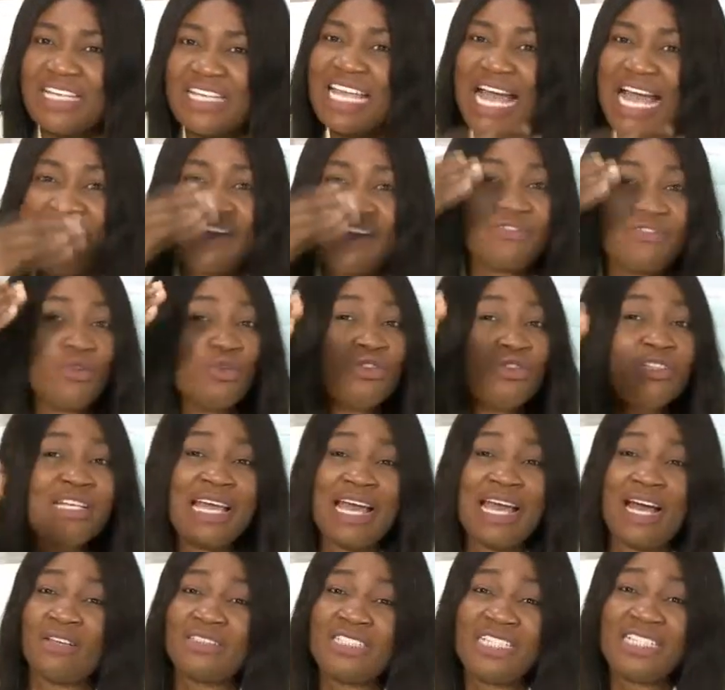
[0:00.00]
they have good
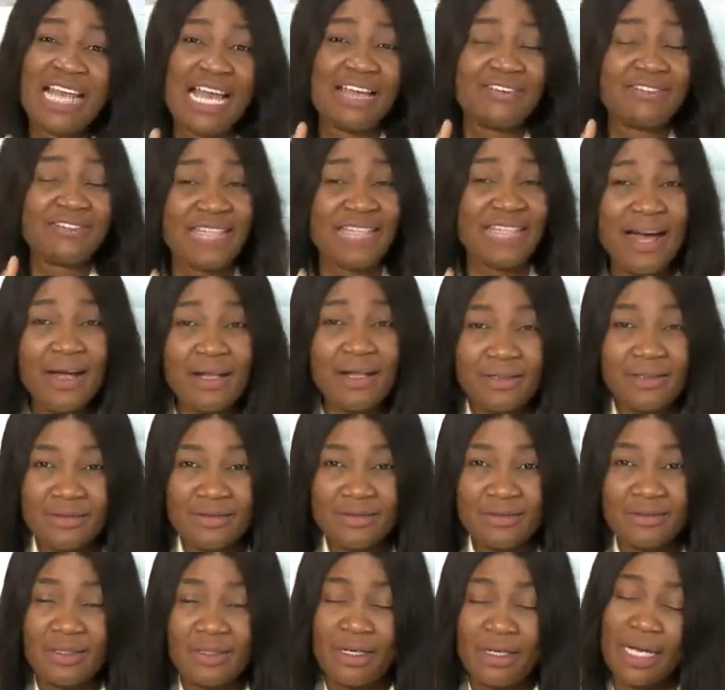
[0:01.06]
healthy lifestyle,
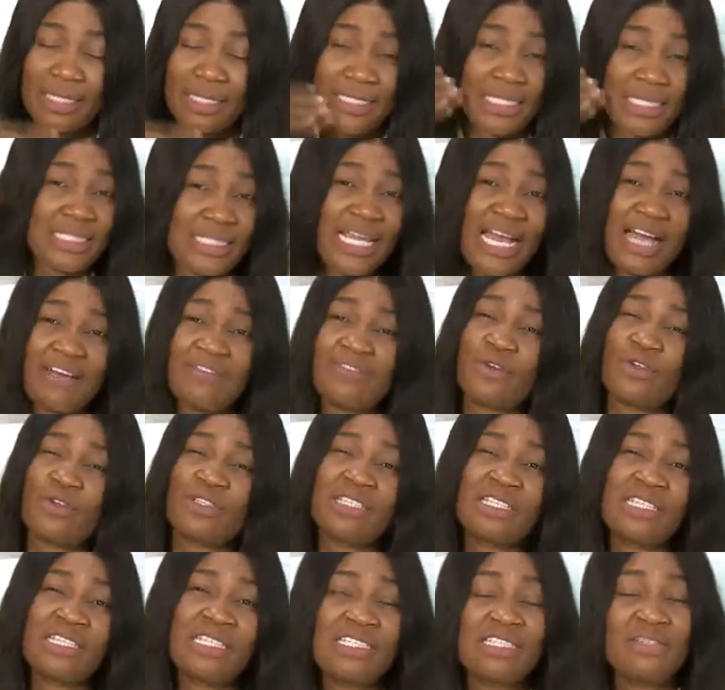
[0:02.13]
and then they have
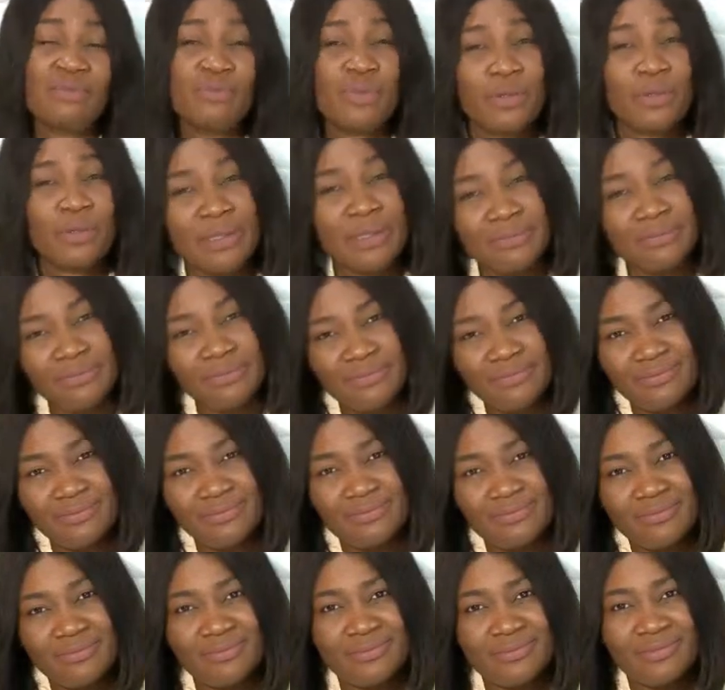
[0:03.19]
kidney problem.
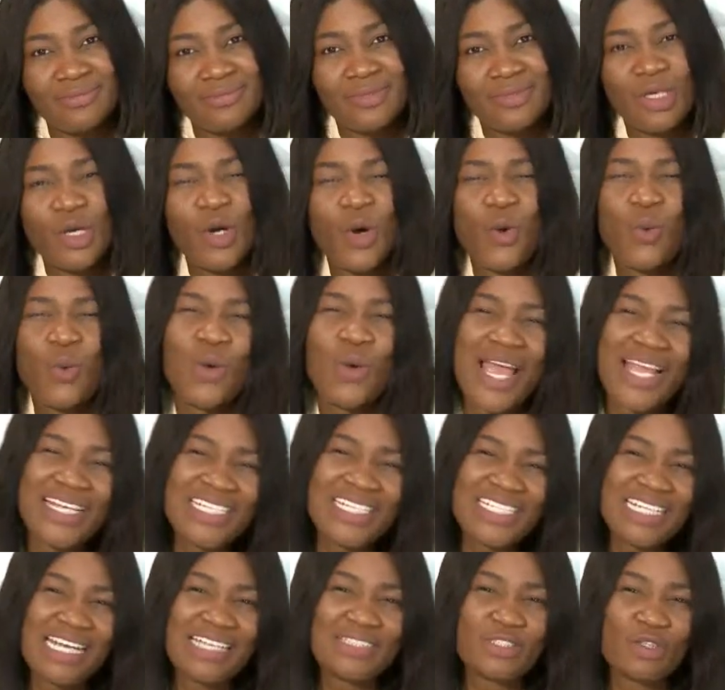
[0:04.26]
Where
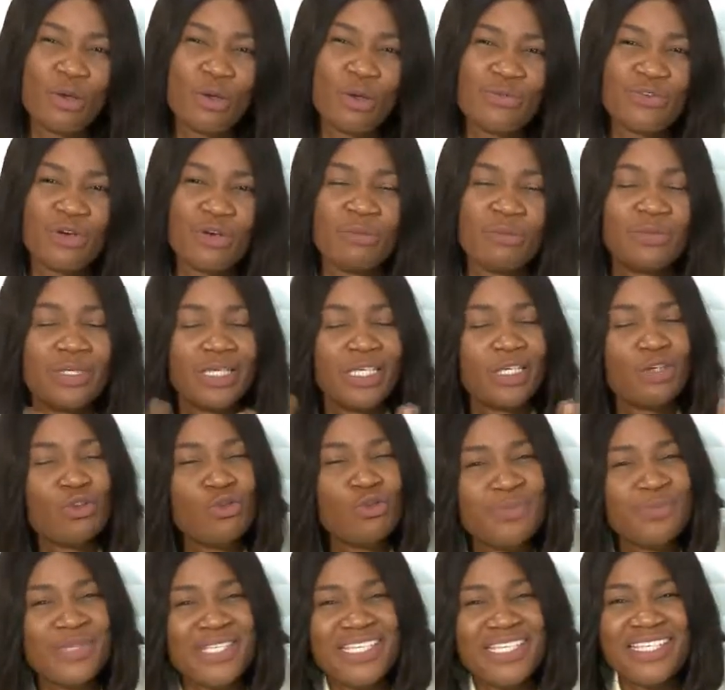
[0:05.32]
did that come from? It
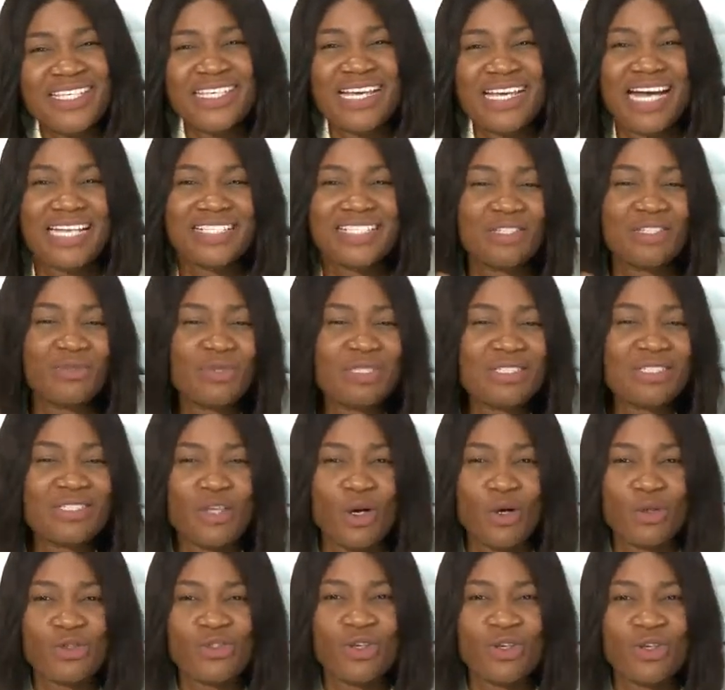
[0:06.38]
could be as a
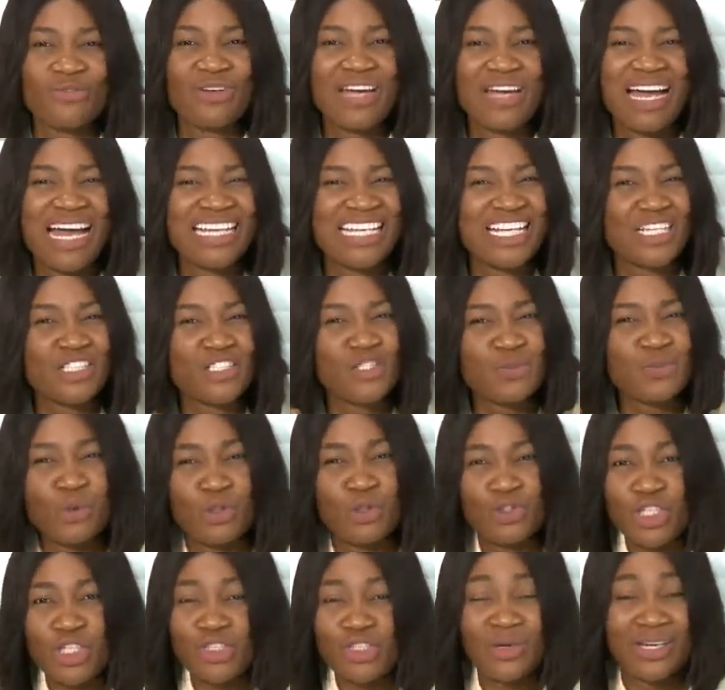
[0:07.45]
result of an
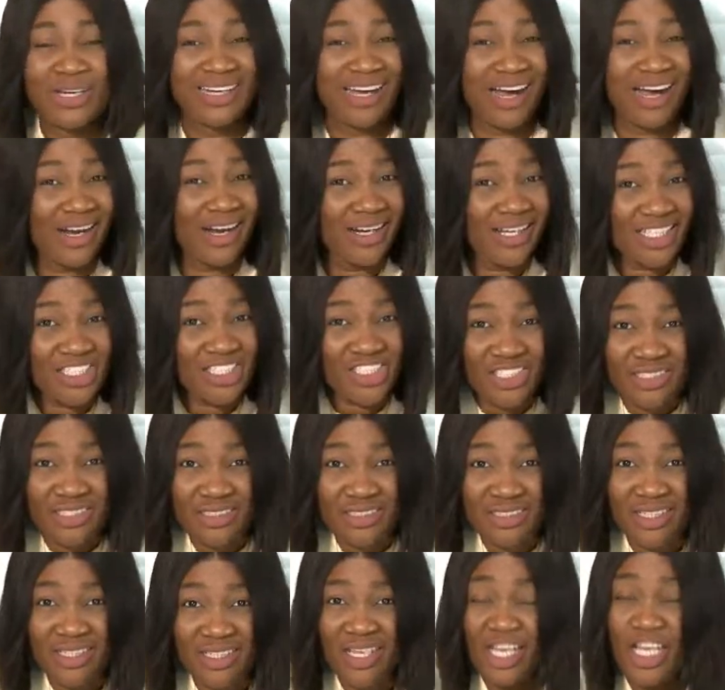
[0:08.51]
exposure to an allergen.
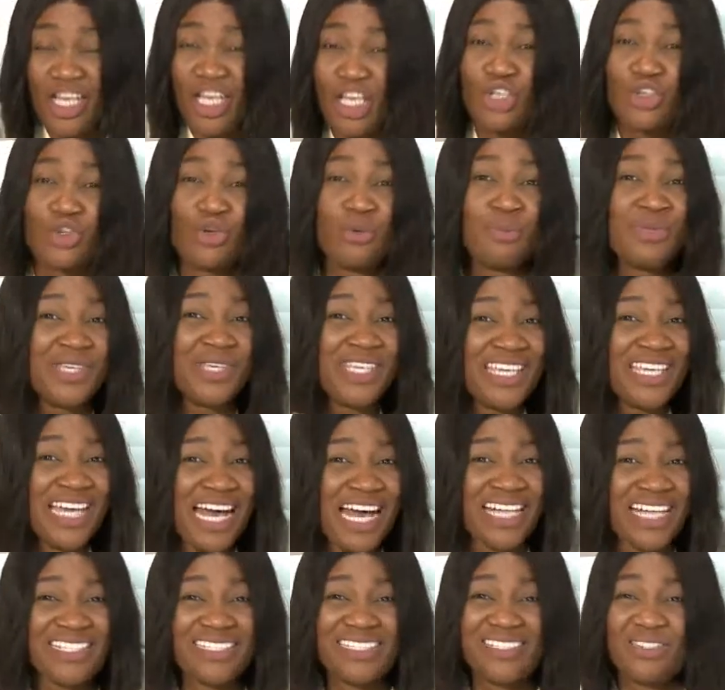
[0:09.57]
It could be
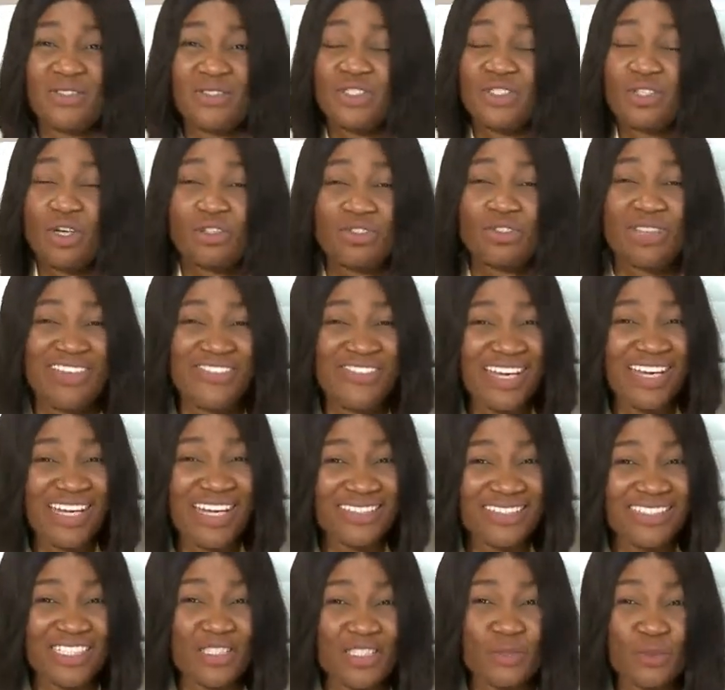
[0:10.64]
as a result of
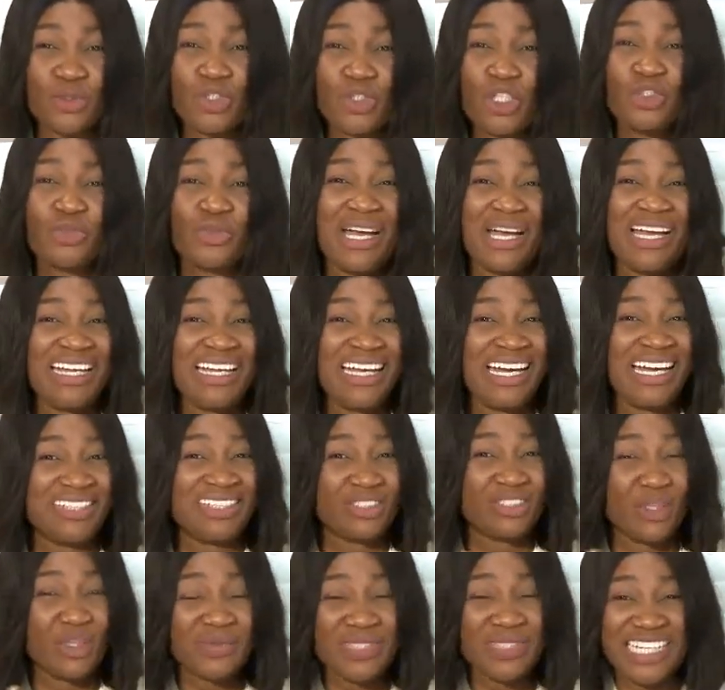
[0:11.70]
an exposure to
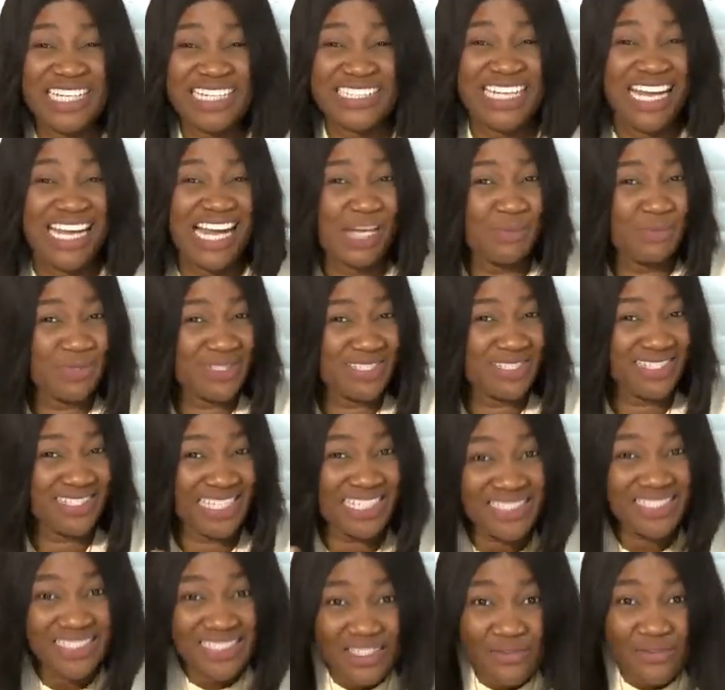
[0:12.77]
something that they are
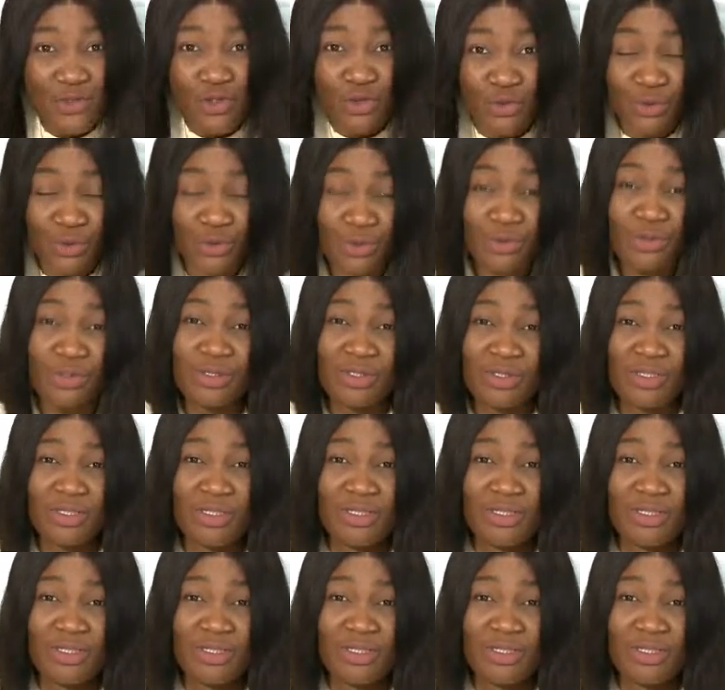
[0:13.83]
hypersensitive to.